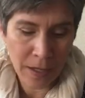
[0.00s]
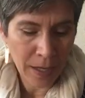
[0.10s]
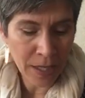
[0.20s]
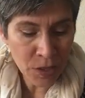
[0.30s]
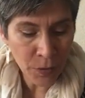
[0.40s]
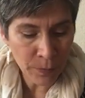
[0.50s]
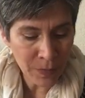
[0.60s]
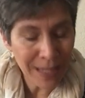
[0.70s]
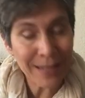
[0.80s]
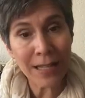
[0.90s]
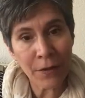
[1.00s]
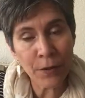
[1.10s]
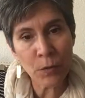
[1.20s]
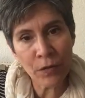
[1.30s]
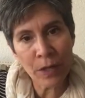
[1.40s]
is it's not
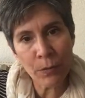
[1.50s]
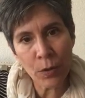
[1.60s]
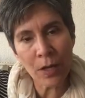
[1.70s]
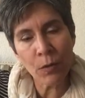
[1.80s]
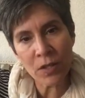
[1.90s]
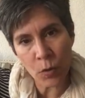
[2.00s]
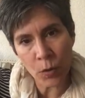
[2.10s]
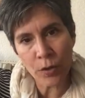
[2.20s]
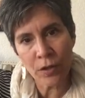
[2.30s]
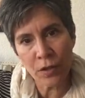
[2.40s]
from November. It was ordered in